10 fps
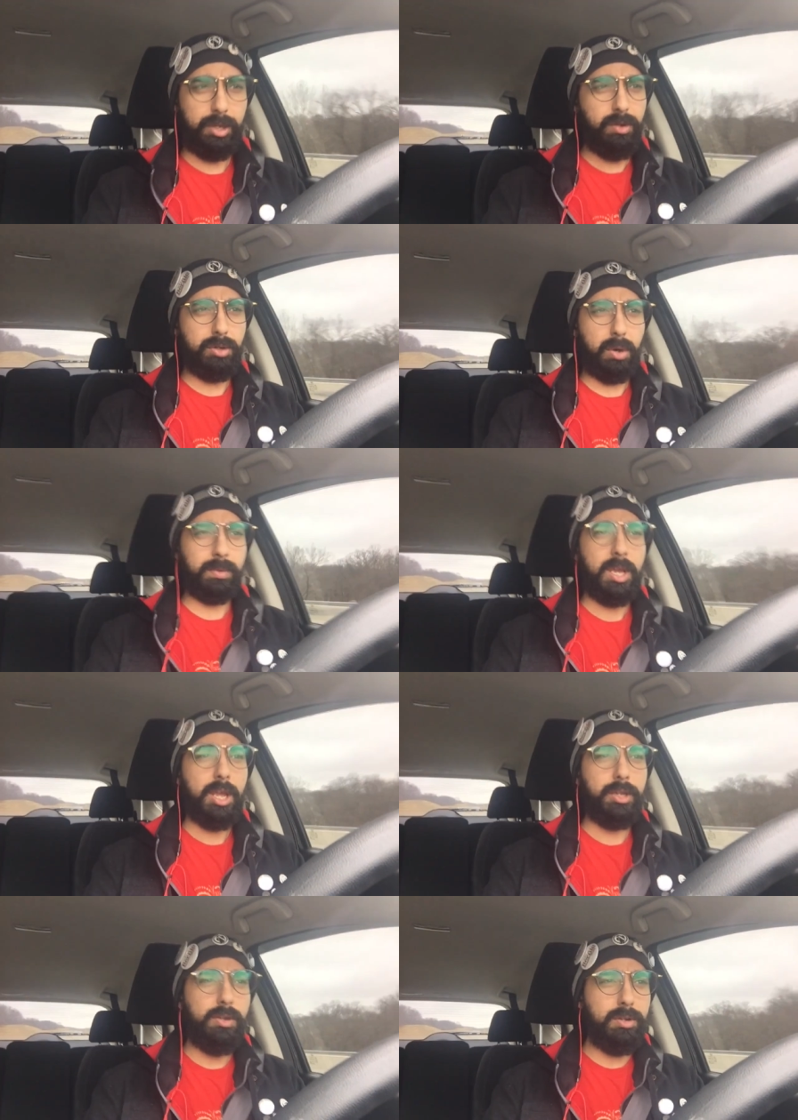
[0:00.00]
You
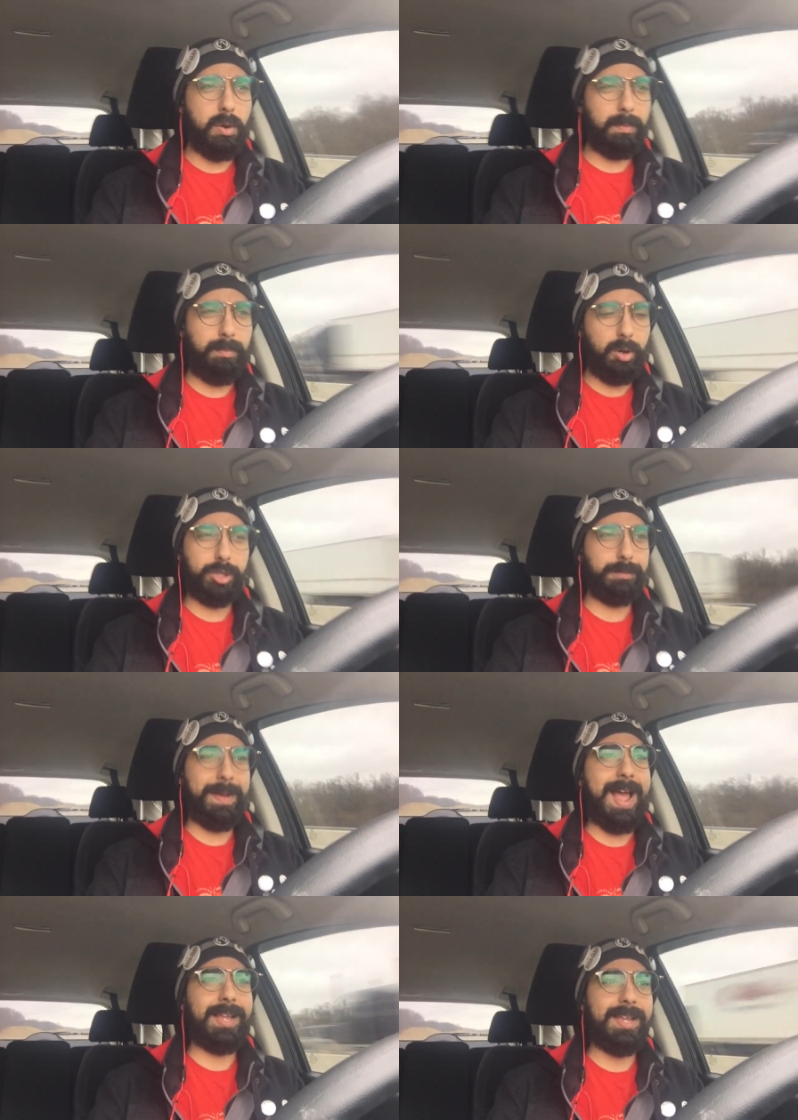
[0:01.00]
don't push
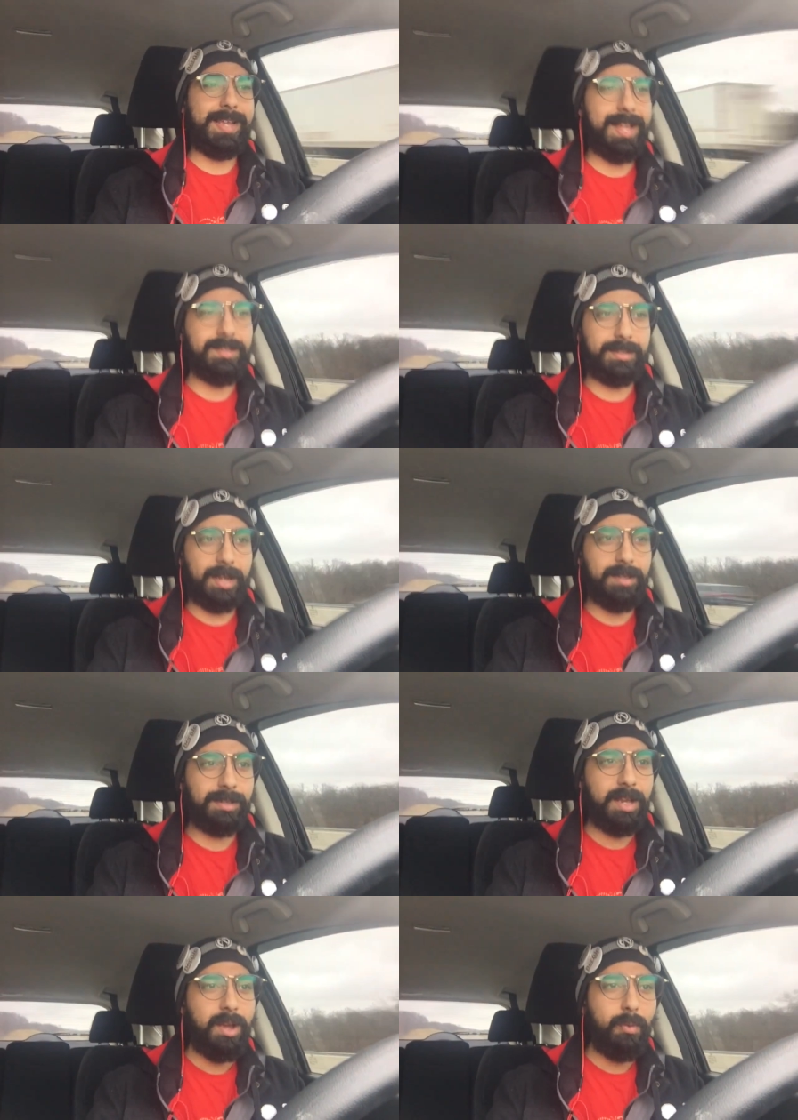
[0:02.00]
back against
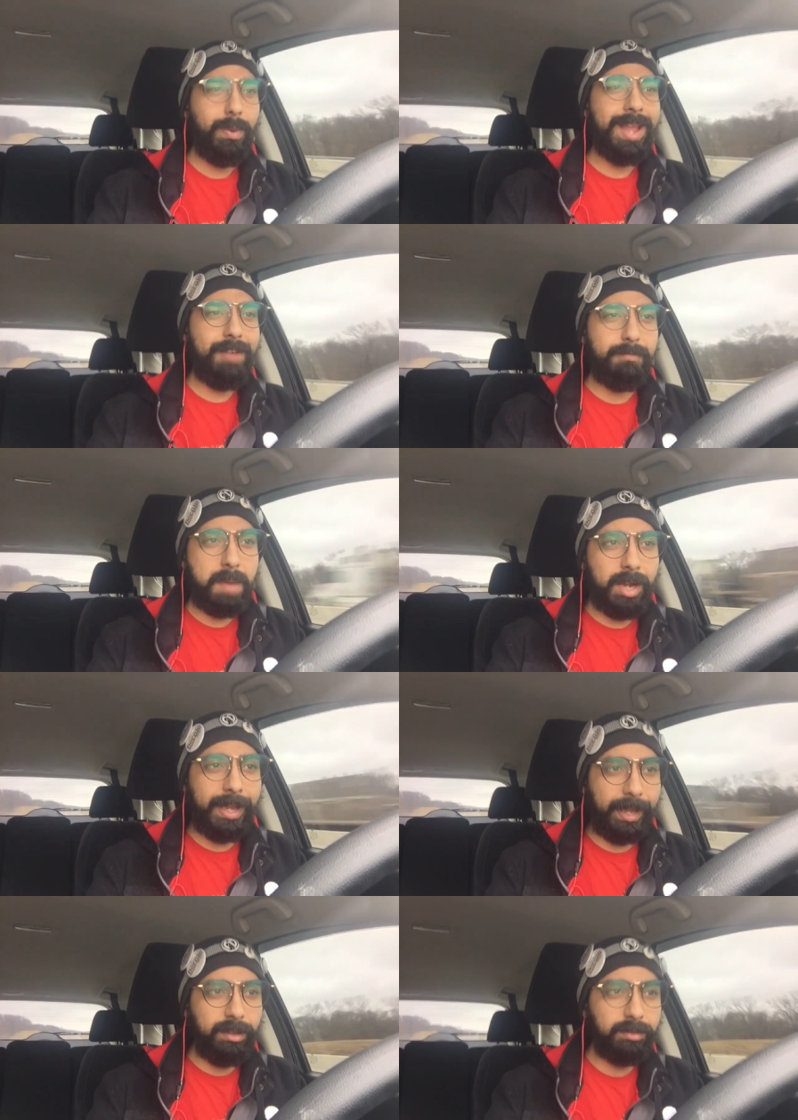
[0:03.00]
us. We have money.